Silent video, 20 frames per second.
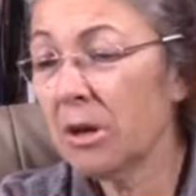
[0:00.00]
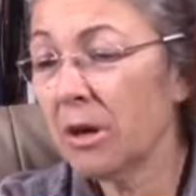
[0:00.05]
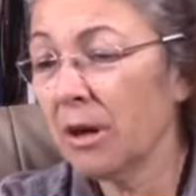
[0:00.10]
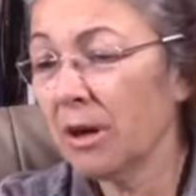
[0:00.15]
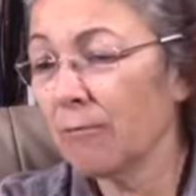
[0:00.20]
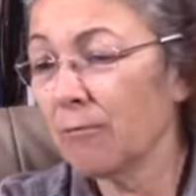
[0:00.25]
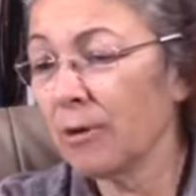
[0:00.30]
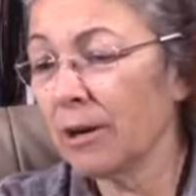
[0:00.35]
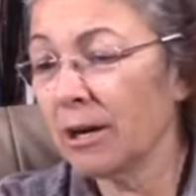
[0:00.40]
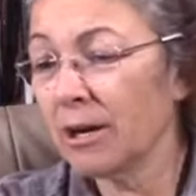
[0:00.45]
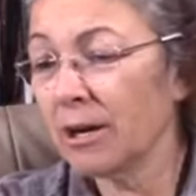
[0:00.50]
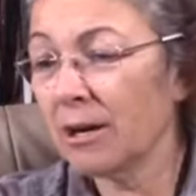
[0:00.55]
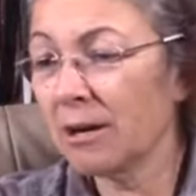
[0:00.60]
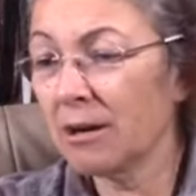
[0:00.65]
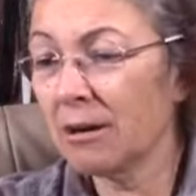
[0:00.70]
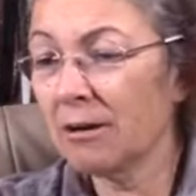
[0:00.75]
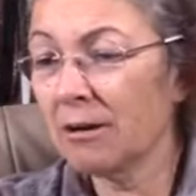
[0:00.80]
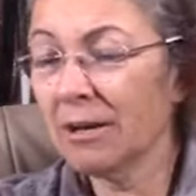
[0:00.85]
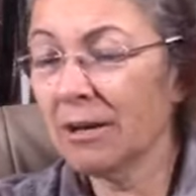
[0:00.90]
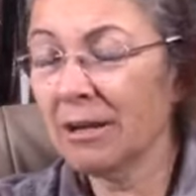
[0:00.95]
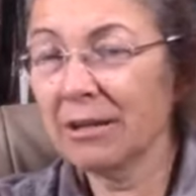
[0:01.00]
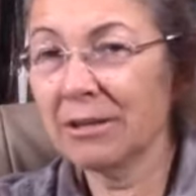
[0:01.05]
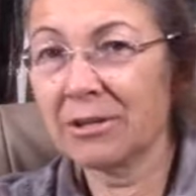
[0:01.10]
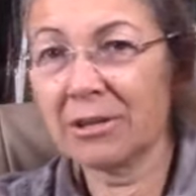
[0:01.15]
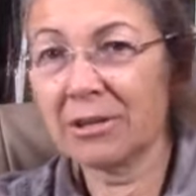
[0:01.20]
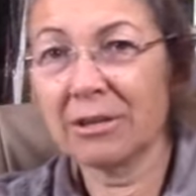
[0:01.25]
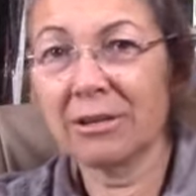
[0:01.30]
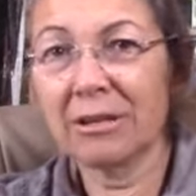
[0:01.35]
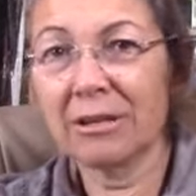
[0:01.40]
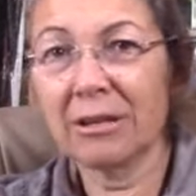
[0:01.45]
where it's
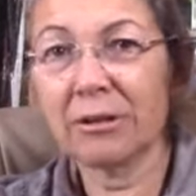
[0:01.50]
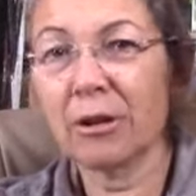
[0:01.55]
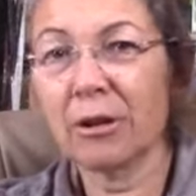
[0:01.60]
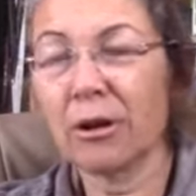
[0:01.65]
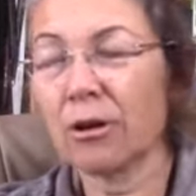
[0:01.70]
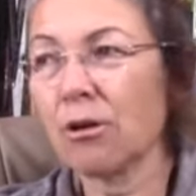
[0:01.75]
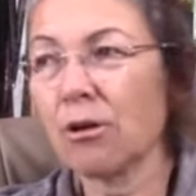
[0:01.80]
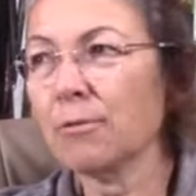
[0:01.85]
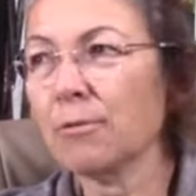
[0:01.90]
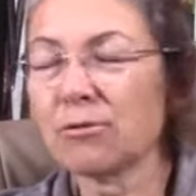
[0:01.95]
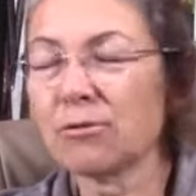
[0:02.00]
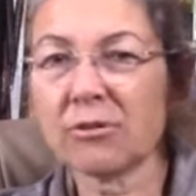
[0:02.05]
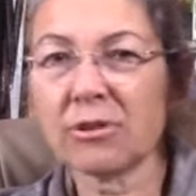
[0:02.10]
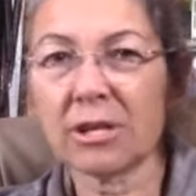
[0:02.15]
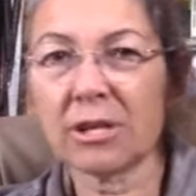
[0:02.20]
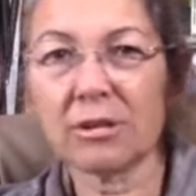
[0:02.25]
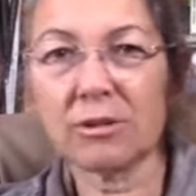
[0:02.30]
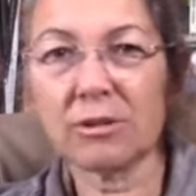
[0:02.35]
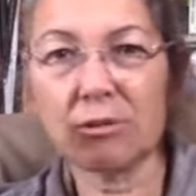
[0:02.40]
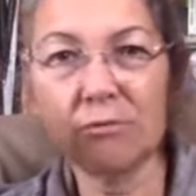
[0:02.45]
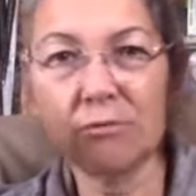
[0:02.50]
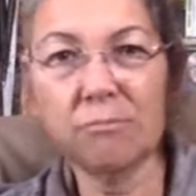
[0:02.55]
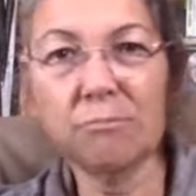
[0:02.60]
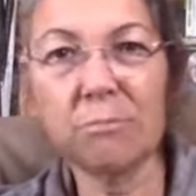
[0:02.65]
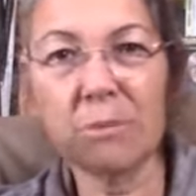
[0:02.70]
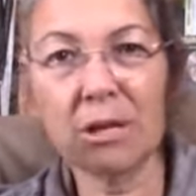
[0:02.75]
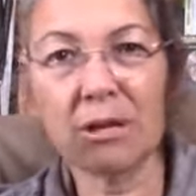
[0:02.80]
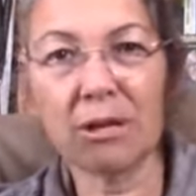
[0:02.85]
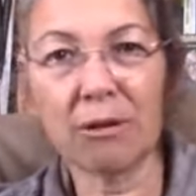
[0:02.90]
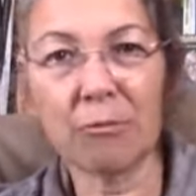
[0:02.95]
a it, it, almost looks like a zoom
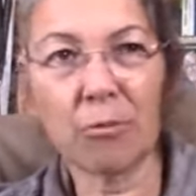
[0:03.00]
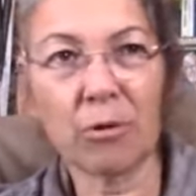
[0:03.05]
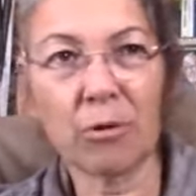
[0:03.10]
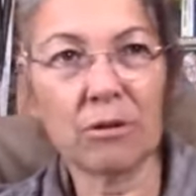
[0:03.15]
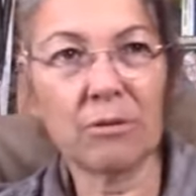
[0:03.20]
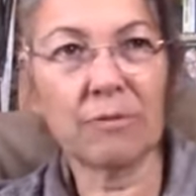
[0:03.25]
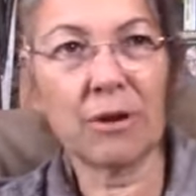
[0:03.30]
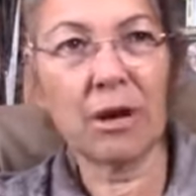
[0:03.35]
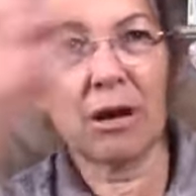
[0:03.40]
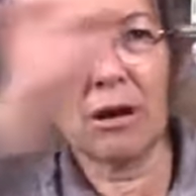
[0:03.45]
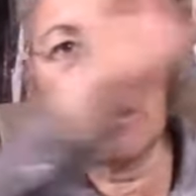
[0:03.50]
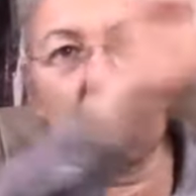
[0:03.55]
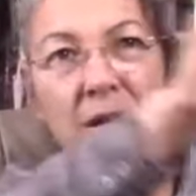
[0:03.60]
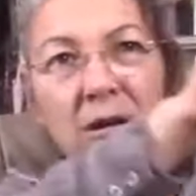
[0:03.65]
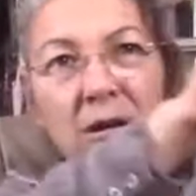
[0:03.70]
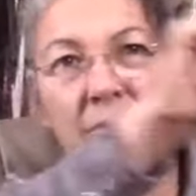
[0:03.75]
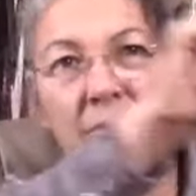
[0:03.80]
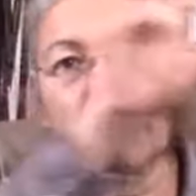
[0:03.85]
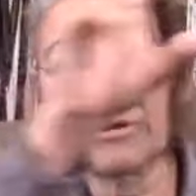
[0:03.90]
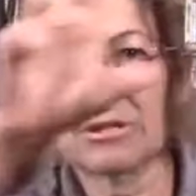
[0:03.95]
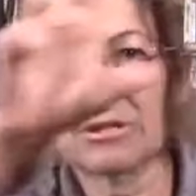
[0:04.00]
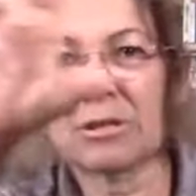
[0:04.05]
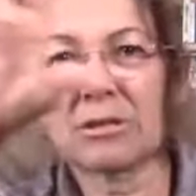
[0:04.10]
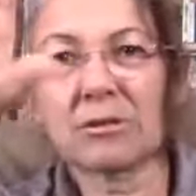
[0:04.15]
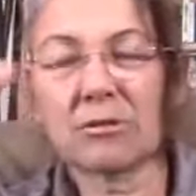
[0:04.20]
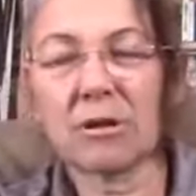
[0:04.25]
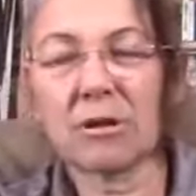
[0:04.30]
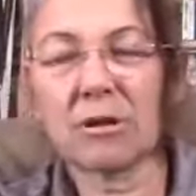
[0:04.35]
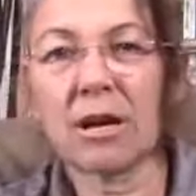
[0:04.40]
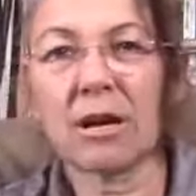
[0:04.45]
meeting where you've got all
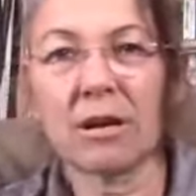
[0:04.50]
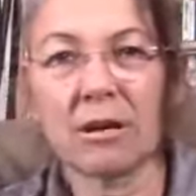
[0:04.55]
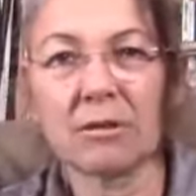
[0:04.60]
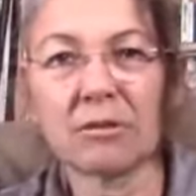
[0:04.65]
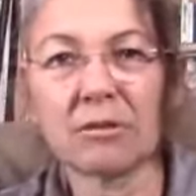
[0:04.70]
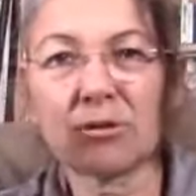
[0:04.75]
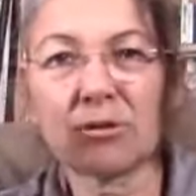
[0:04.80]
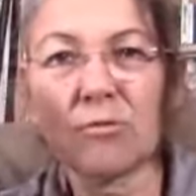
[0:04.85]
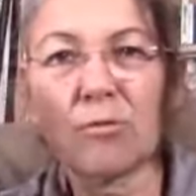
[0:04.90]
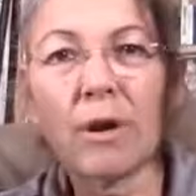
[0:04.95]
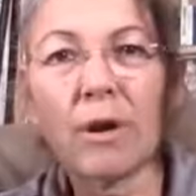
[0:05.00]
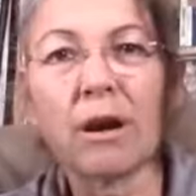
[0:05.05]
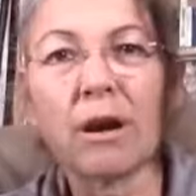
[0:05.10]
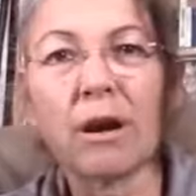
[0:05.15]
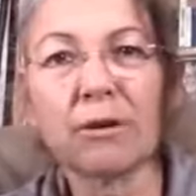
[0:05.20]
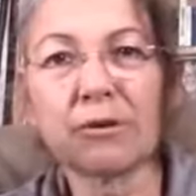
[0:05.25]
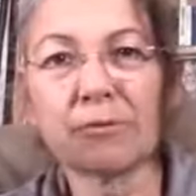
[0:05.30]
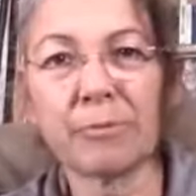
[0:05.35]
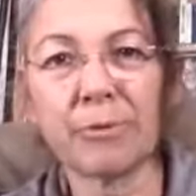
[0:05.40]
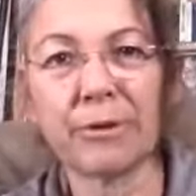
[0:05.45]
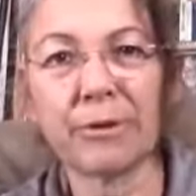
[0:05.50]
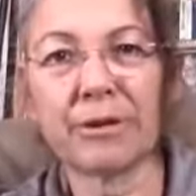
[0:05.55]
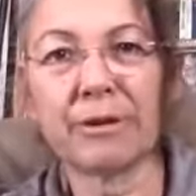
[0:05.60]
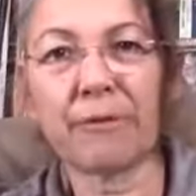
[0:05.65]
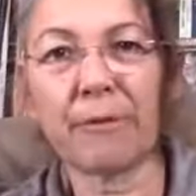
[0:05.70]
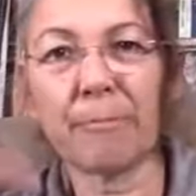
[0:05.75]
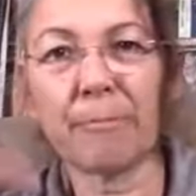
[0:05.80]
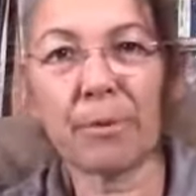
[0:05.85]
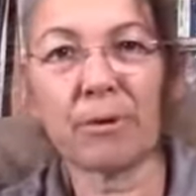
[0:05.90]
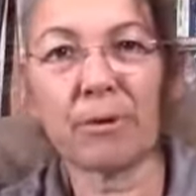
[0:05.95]
these uh, squares with a
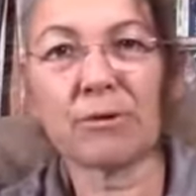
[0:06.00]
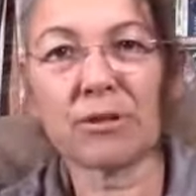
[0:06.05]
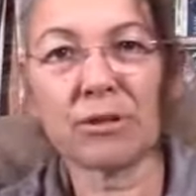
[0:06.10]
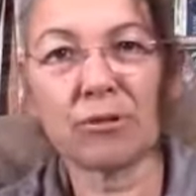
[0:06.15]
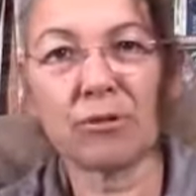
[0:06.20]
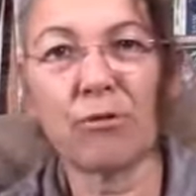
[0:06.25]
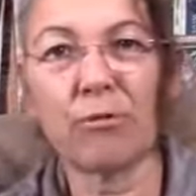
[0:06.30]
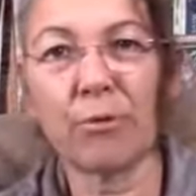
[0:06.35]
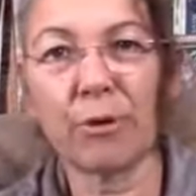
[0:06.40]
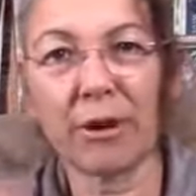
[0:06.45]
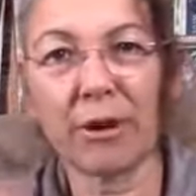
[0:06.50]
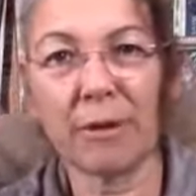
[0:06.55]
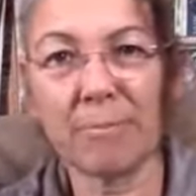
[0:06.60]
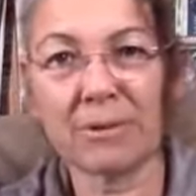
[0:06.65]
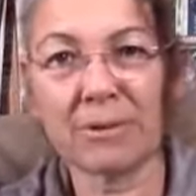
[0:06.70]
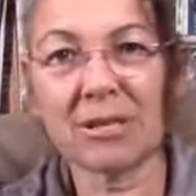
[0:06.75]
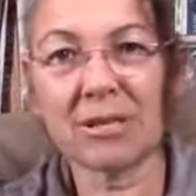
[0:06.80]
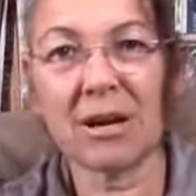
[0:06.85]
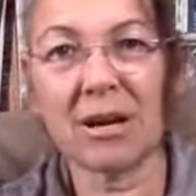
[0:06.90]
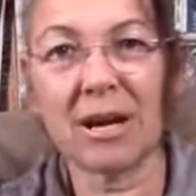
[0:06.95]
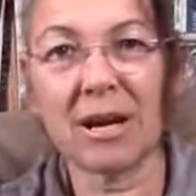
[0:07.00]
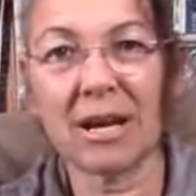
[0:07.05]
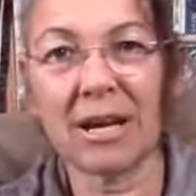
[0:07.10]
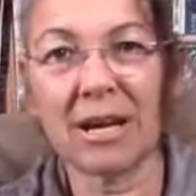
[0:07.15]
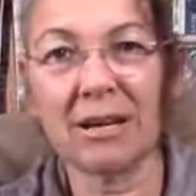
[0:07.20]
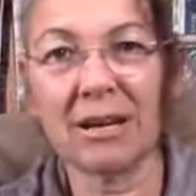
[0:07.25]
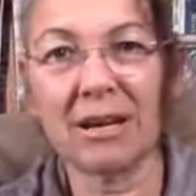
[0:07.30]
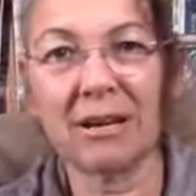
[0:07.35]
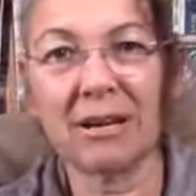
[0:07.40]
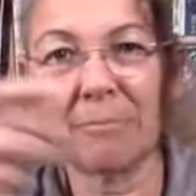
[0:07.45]
different person holding up a
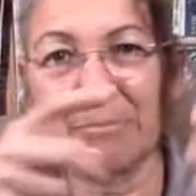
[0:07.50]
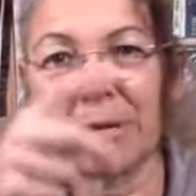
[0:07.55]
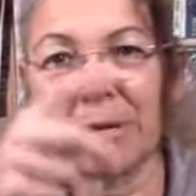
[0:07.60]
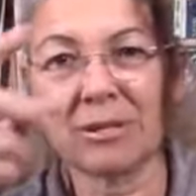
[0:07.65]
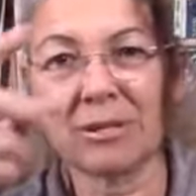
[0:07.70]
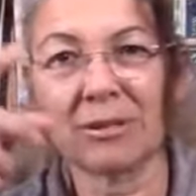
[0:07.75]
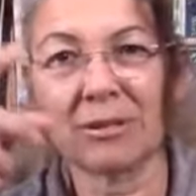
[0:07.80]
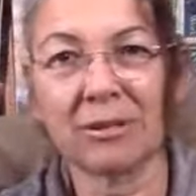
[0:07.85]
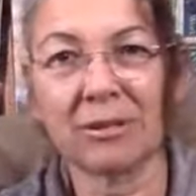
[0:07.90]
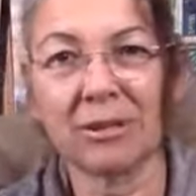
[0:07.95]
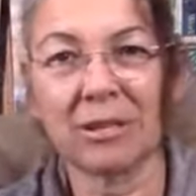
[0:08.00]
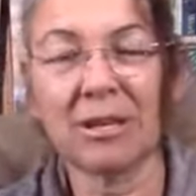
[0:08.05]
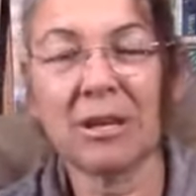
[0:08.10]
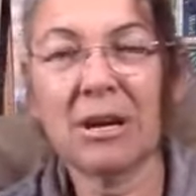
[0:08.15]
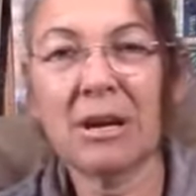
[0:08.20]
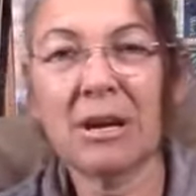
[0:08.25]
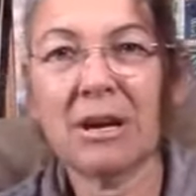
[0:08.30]
sign and it basically